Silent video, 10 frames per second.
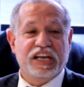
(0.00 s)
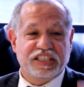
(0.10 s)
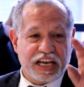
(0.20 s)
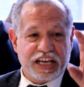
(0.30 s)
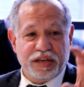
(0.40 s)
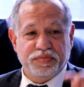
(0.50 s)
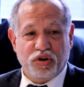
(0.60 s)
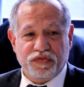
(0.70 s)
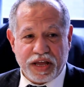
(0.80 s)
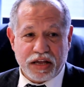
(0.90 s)
us a glimpse
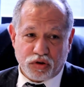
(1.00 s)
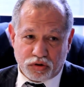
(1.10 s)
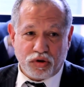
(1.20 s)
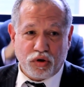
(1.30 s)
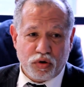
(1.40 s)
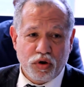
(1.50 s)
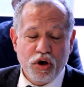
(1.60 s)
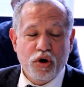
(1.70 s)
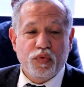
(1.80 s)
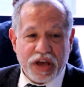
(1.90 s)
of that, although
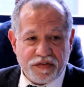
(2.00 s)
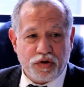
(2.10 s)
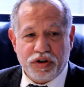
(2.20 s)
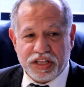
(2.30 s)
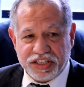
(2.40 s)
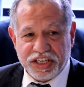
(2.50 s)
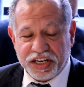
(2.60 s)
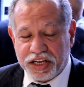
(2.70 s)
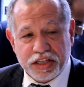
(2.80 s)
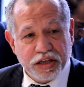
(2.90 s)
we have already seen
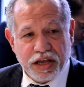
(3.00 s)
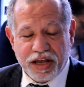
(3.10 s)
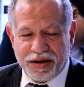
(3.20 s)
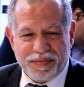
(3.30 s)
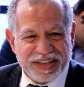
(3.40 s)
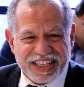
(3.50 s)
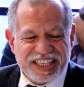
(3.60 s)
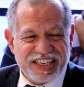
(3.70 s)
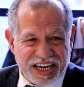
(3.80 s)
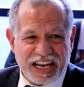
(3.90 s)
it, but
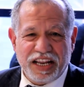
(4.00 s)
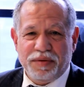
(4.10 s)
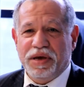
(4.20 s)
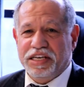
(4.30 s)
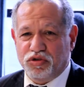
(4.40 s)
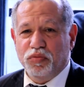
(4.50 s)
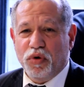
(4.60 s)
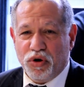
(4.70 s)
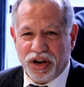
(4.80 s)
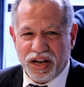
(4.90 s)
it really makes you
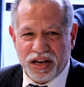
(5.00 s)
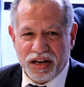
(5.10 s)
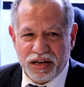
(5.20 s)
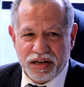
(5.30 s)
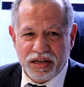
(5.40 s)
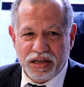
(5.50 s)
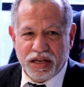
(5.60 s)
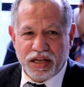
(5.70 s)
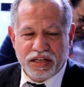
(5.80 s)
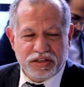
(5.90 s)
boil.
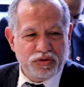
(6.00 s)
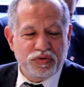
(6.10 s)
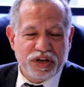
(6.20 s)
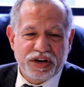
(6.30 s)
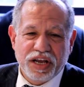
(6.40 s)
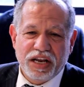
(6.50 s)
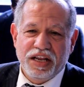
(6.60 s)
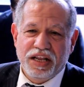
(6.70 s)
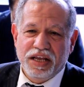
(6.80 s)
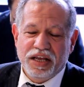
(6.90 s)
Do we
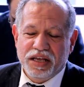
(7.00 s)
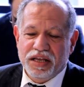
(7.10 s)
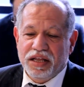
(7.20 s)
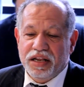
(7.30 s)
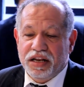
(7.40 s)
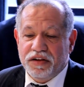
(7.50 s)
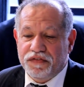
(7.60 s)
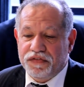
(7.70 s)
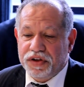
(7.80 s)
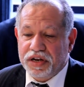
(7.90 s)
really
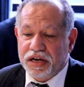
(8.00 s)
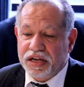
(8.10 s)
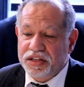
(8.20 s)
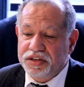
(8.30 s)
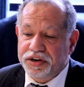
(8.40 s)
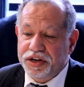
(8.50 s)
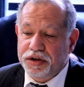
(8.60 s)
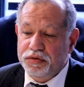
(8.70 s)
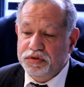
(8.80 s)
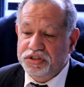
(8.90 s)
live in a country
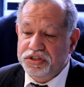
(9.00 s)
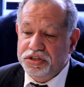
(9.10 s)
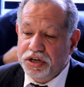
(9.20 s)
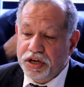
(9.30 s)
which